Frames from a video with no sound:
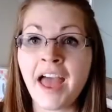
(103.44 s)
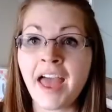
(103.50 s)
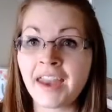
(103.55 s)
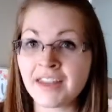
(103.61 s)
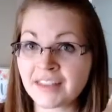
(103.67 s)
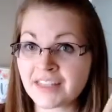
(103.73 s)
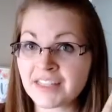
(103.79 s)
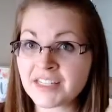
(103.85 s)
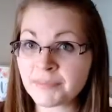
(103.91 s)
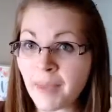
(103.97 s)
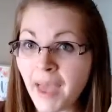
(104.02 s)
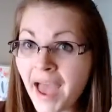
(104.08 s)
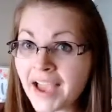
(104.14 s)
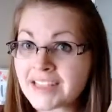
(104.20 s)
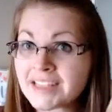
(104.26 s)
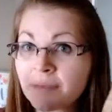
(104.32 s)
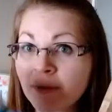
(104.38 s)
and in these
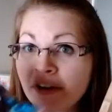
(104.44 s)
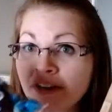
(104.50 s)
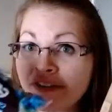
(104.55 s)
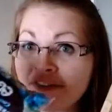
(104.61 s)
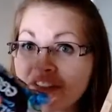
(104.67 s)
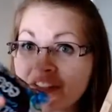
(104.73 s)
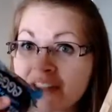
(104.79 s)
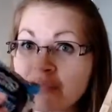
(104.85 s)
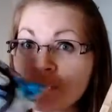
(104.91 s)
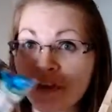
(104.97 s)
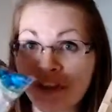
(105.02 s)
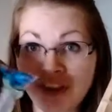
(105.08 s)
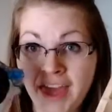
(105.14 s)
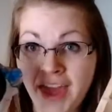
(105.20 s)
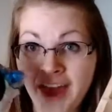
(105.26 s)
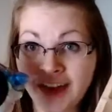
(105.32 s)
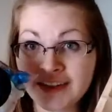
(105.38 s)
bags, I'm going to fill them with
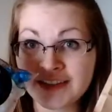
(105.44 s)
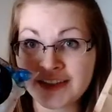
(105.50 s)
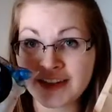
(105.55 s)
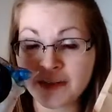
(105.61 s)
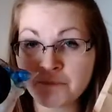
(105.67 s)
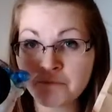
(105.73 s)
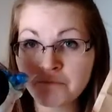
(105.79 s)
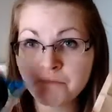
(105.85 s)
candy.